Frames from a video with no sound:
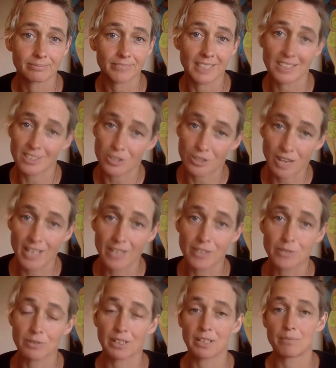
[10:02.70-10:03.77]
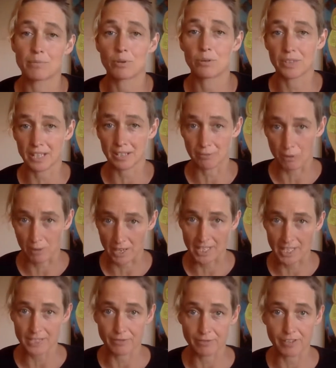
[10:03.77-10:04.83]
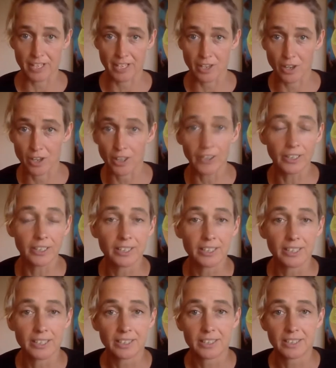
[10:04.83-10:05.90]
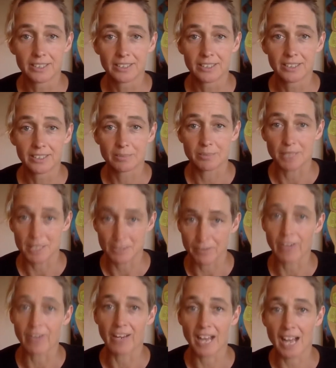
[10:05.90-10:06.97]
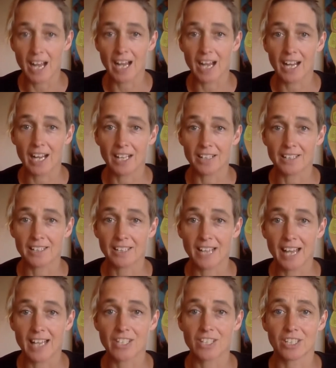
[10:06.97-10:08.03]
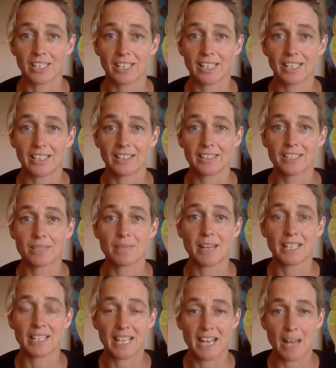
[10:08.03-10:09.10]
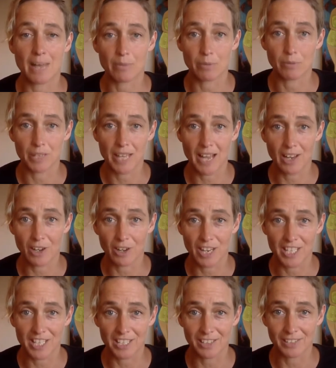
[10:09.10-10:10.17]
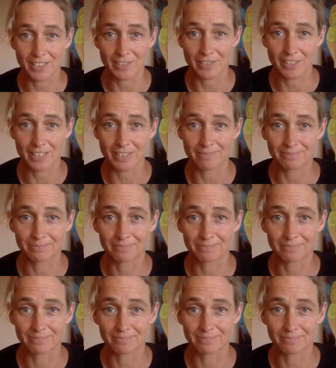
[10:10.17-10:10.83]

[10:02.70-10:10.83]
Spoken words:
In Australia, it's really important that everyone gets a fair go, but it's very hard, actually, to make that happen without a great deal of effort.